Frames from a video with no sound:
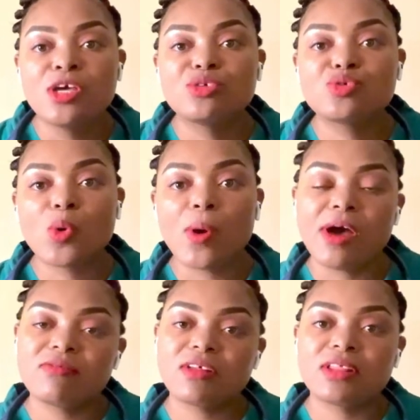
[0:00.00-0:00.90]
So
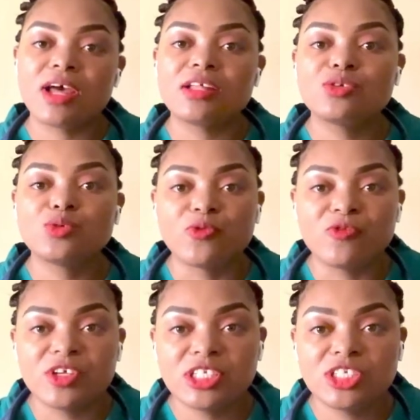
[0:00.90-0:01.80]
after that, you
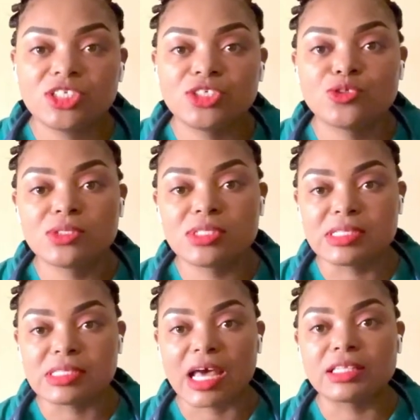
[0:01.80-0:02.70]
finish, you
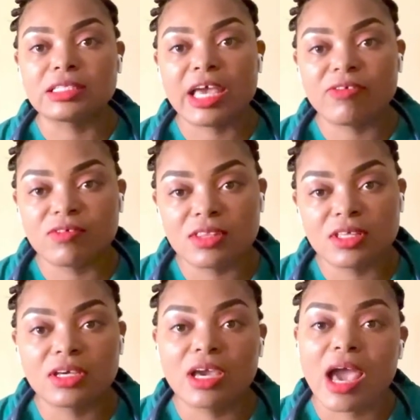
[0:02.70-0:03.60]
discard everything.